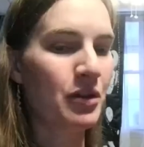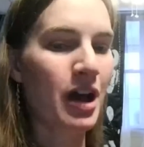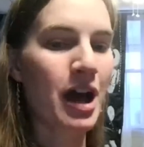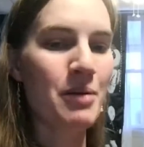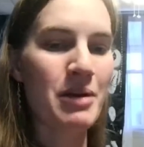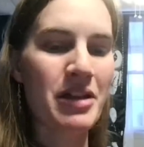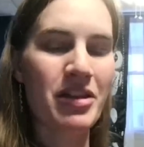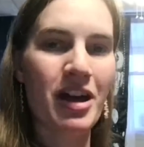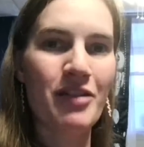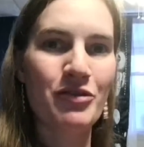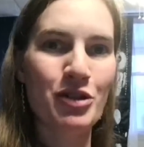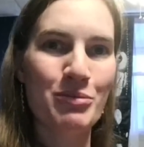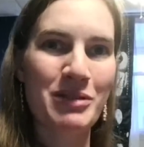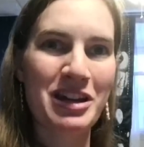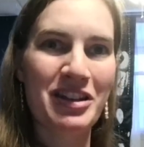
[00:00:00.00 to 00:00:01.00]
Rob, I thought
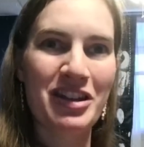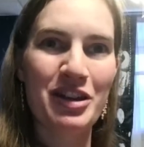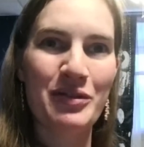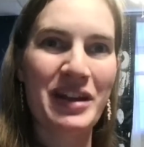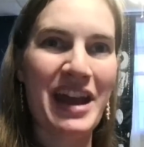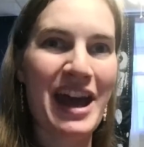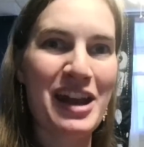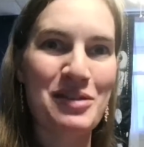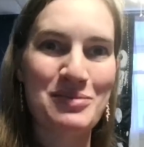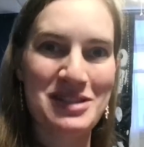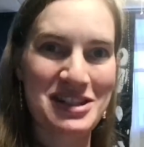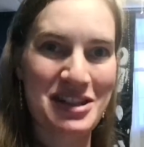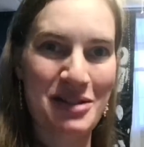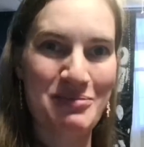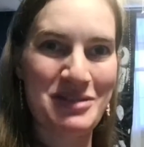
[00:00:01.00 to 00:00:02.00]
for a minute there we had him
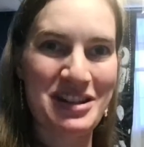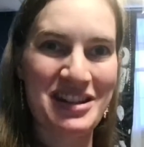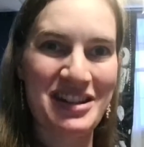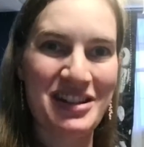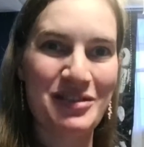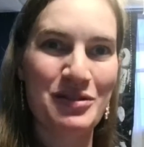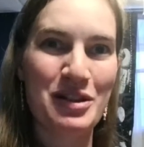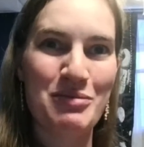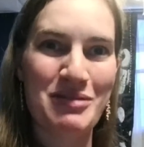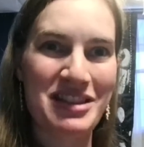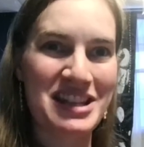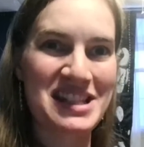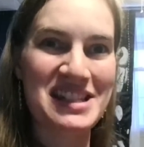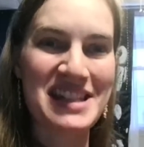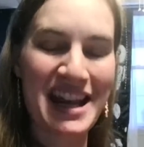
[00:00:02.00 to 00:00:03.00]
stumped. Would have been
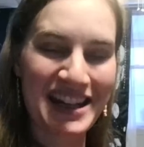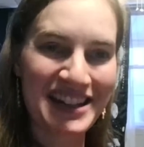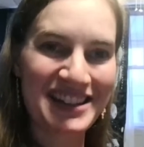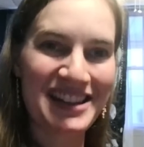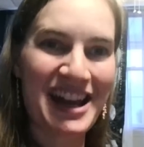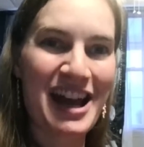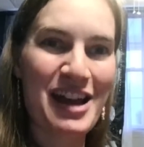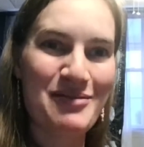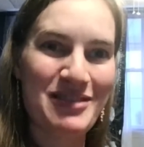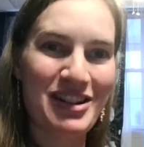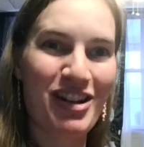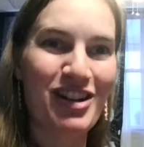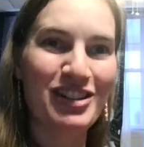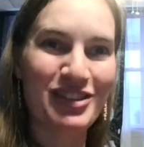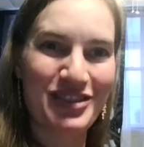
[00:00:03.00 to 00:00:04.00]
the second time in
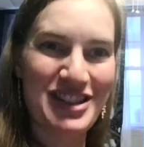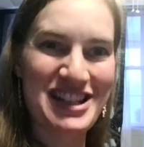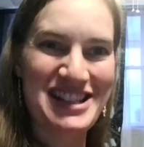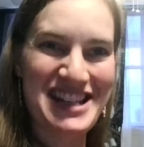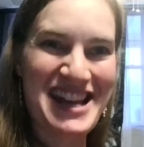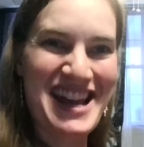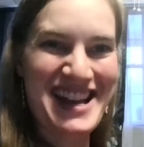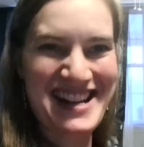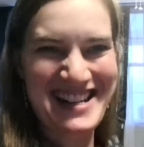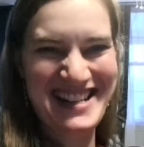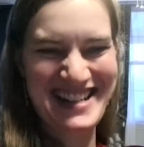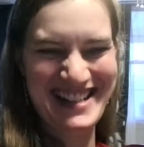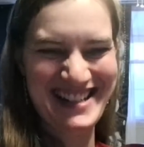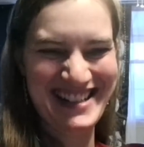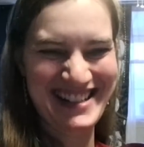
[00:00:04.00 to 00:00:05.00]
all of these
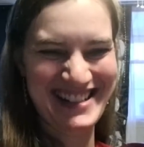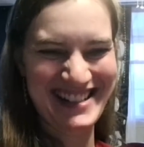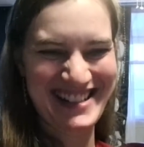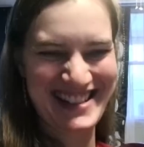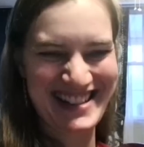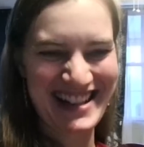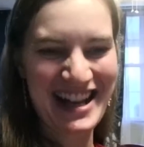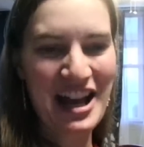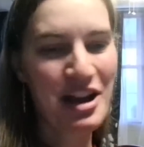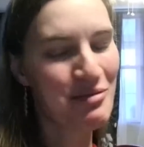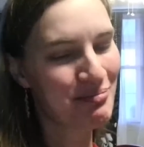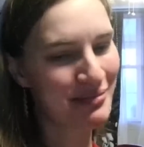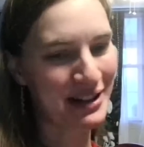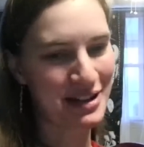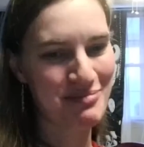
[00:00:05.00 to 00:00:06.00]
years.
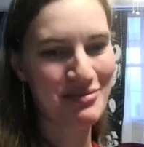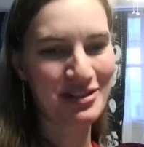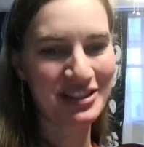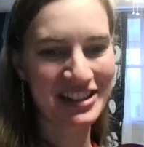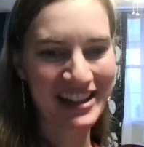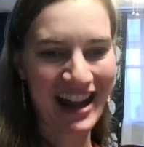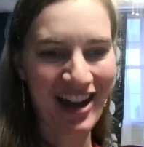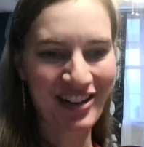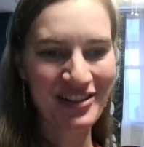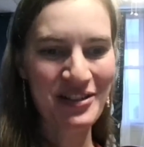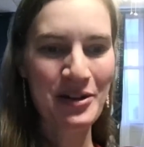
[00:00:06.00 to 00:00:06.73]
But he pulled it out.